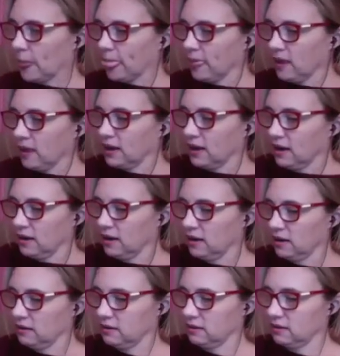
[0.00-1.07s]

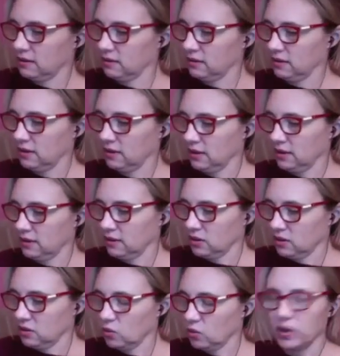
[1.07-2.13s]
Again,
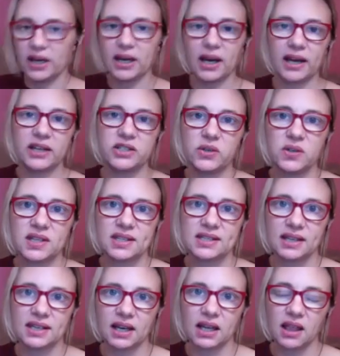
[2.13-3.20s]
when I do this
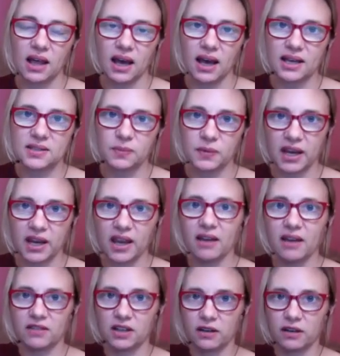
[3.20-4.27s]
in class, when I
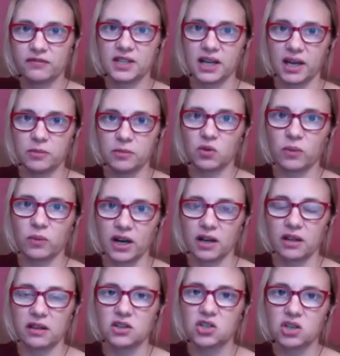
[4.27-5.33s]
have enough time to write
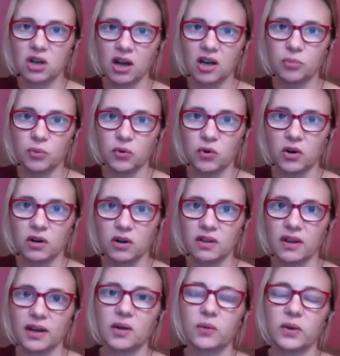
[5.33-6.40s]
on the chalkboard,
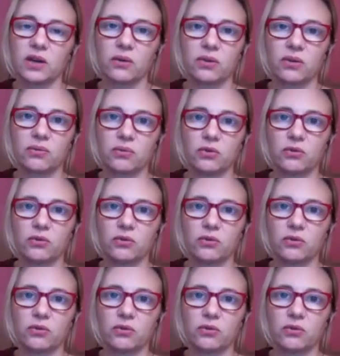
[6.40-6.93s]
like we go through